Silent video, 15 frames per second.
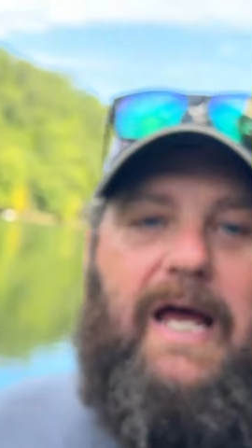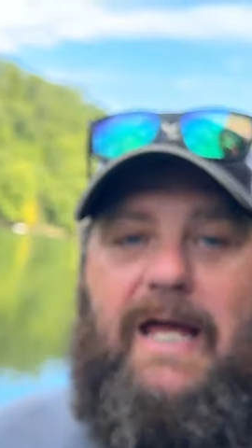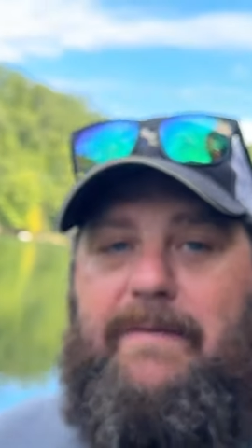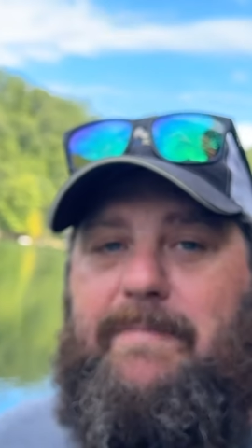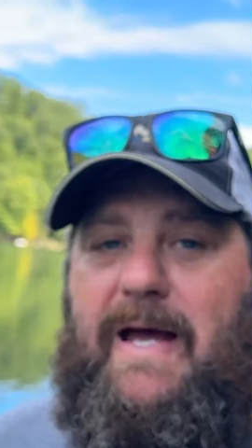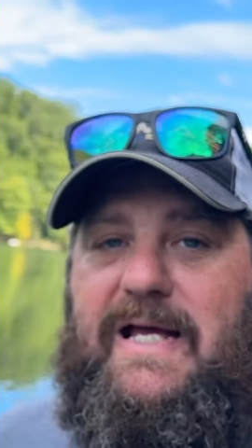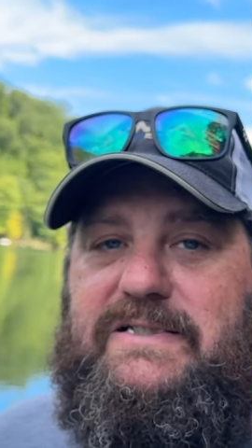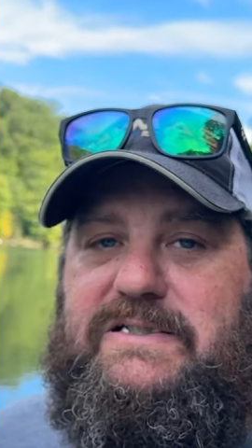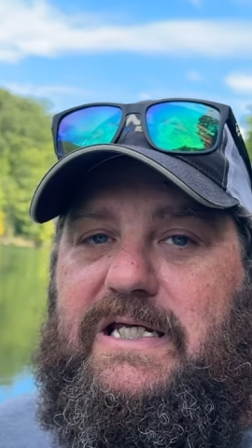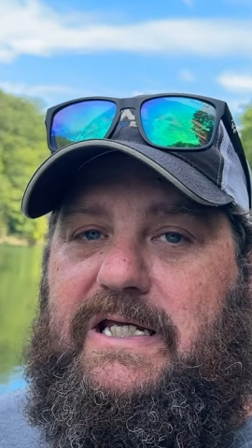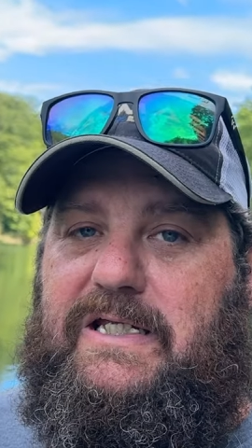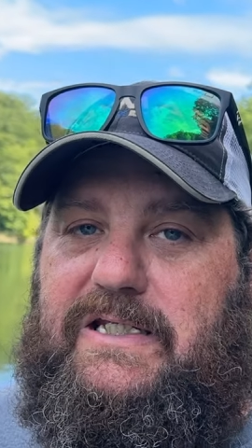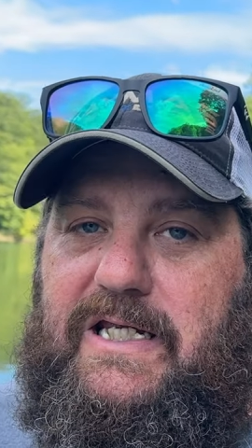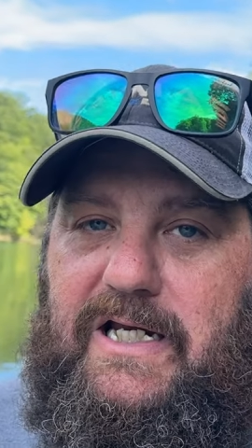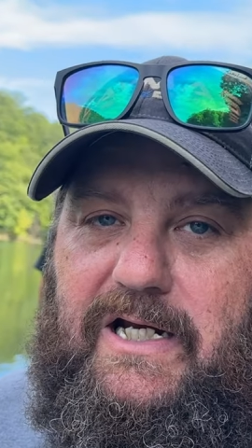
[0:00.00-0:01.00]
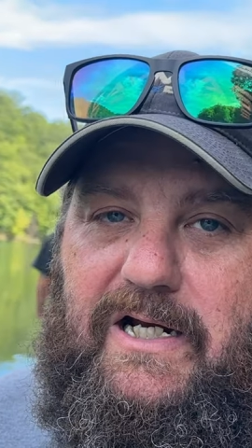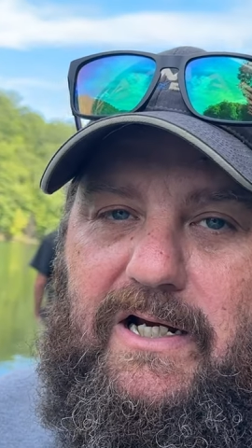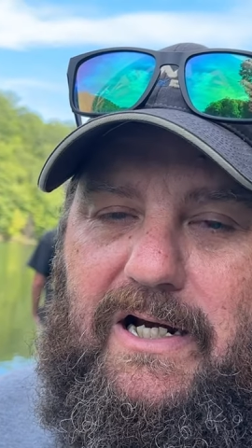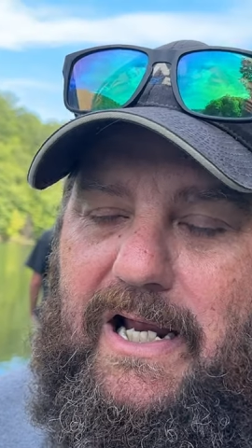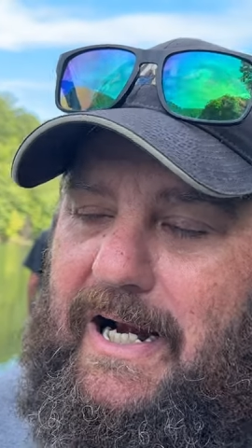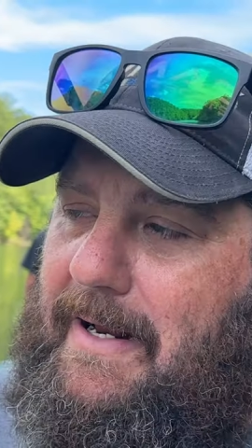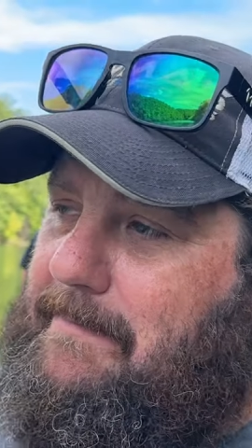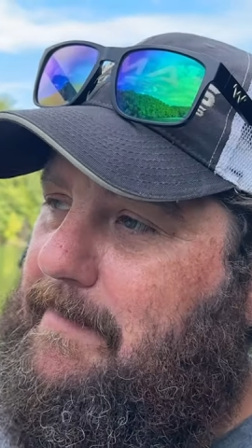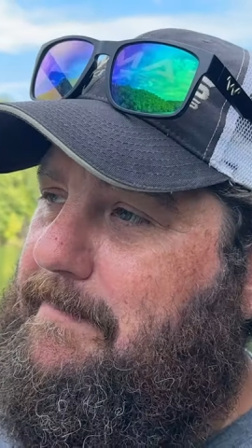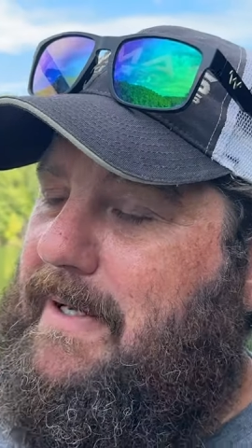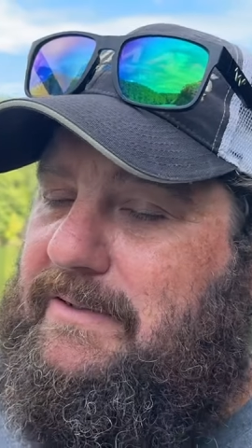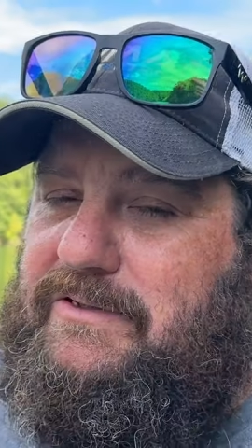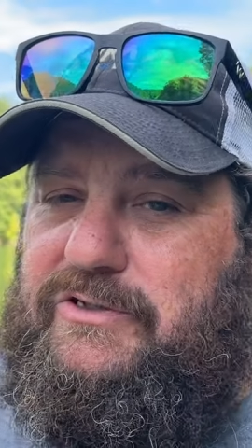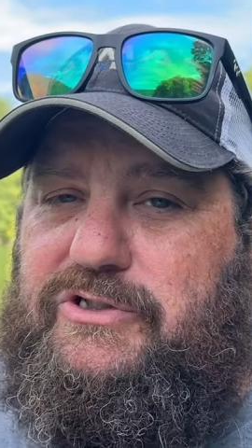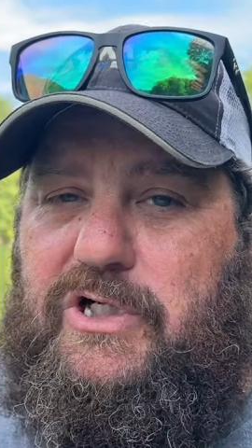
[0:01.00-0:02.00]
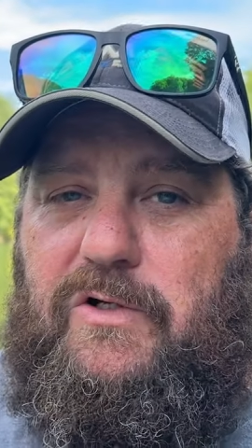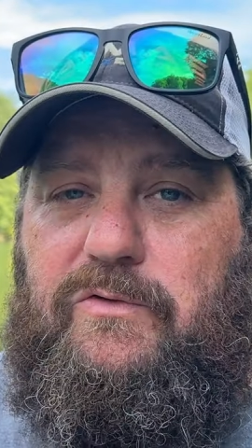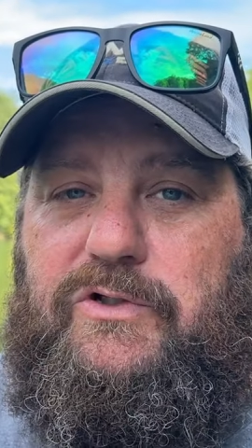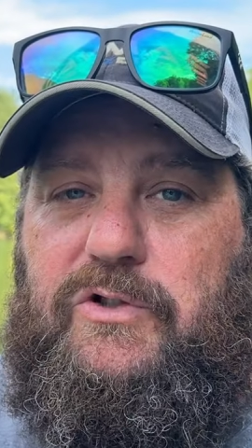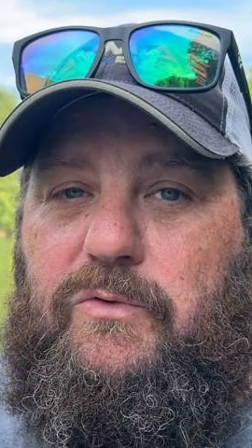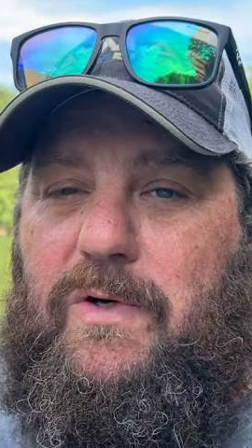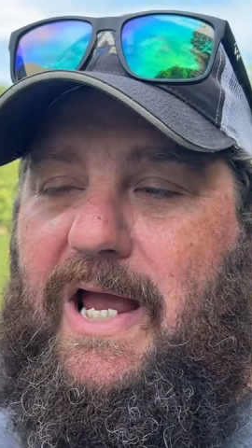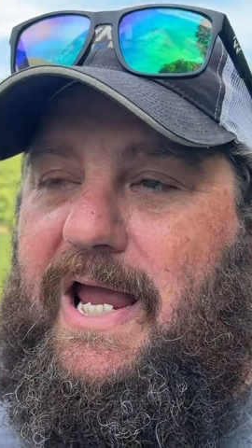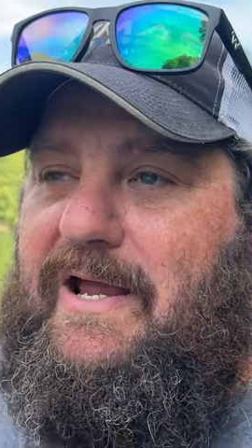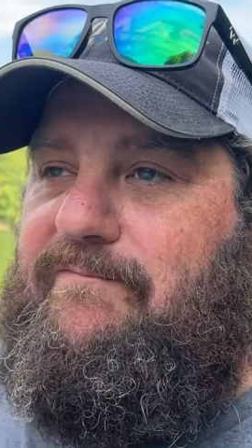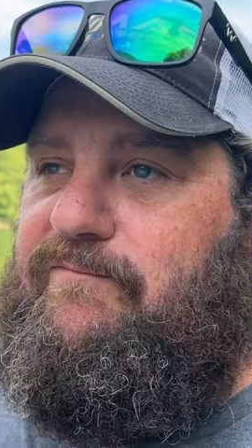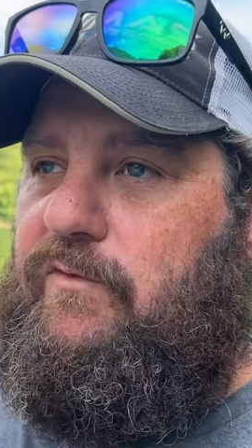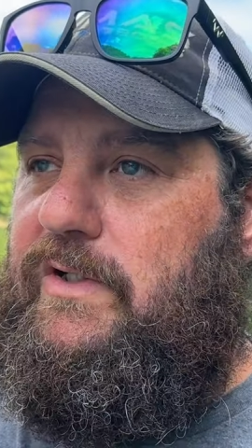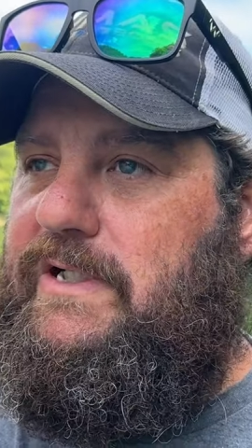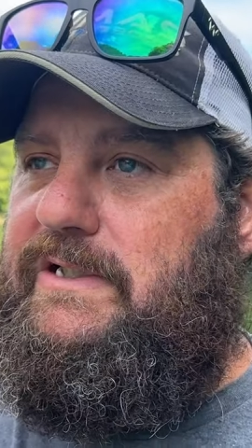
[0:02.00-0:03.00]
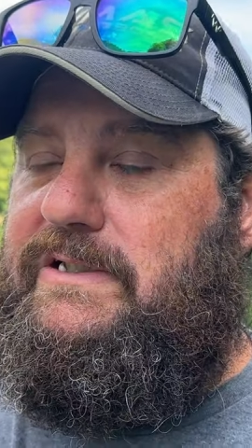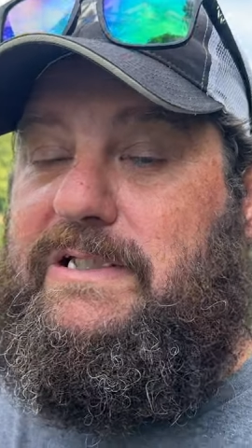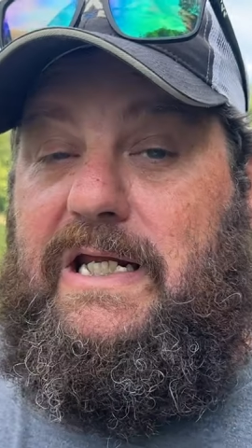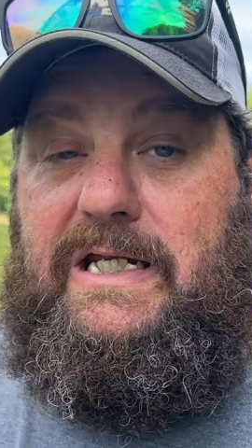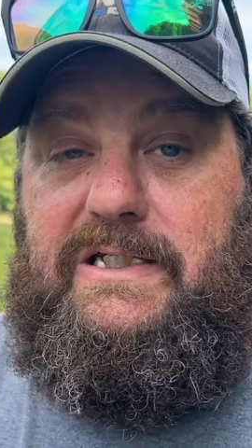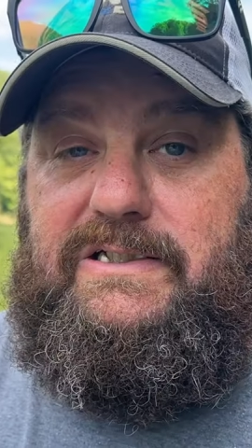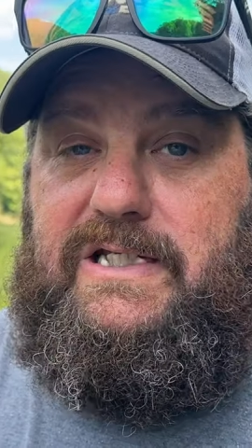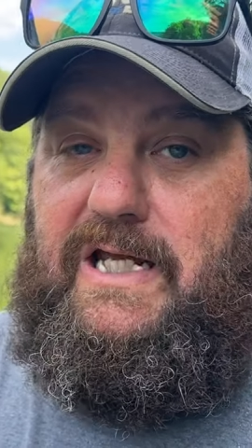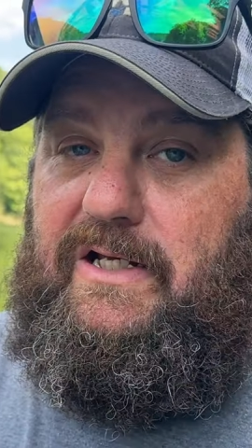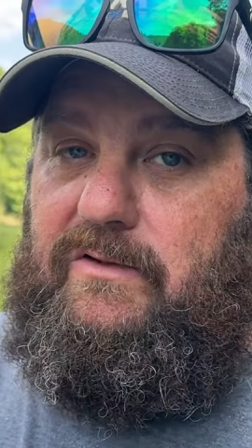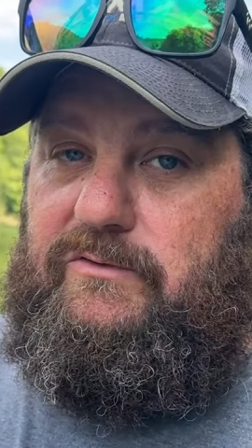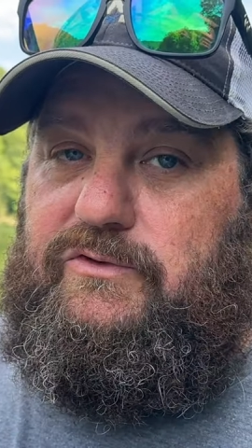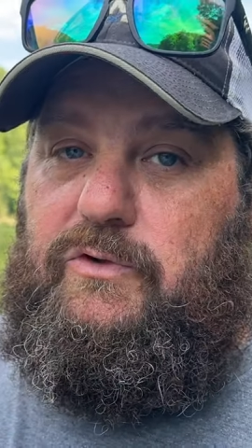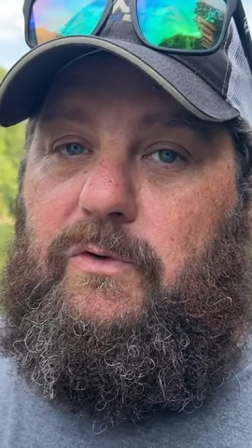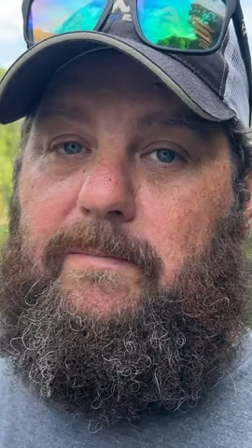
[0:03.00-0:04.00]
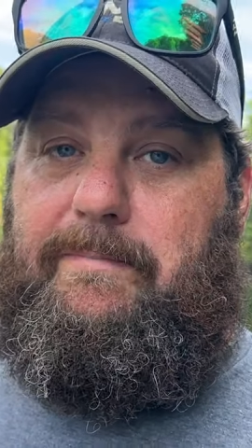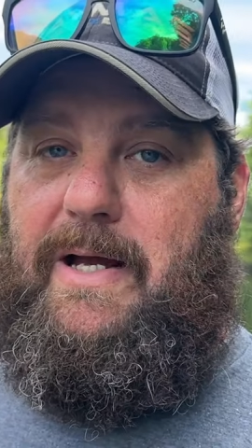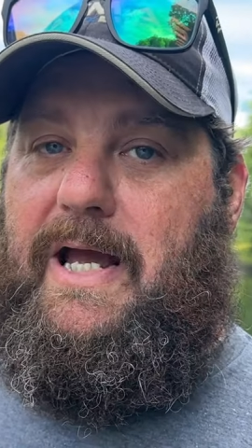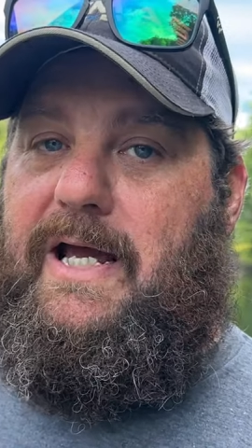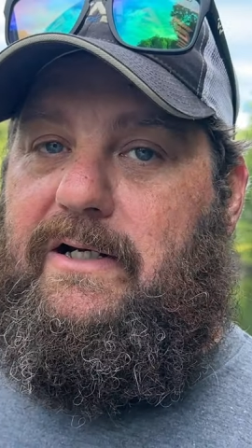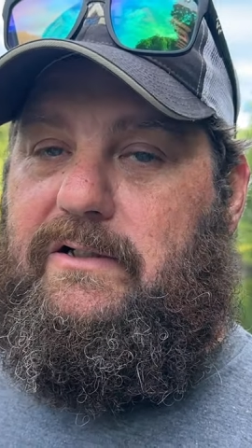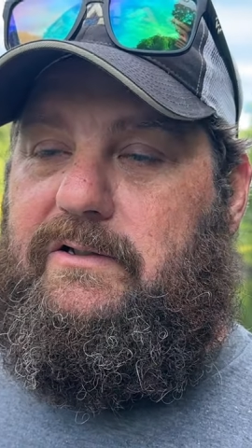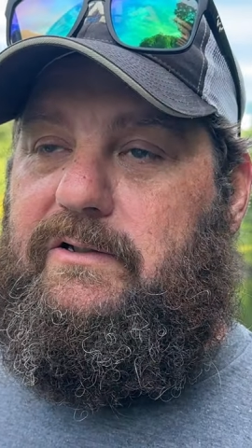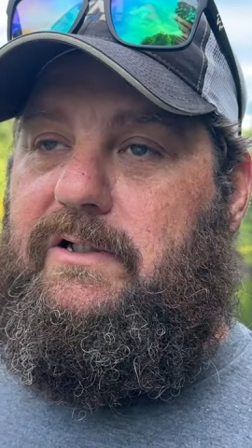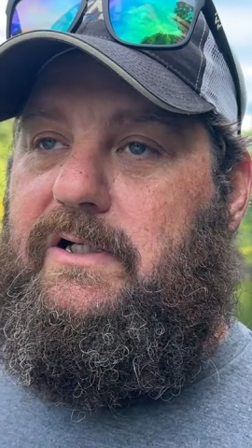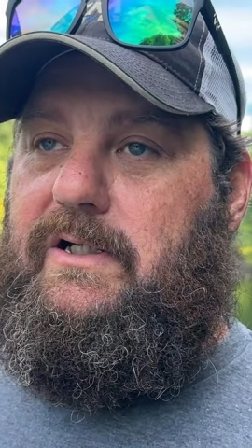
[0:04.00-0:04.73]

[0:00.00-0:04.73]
Hey Bass Geek here, and I'm about to show you every detail to a pattern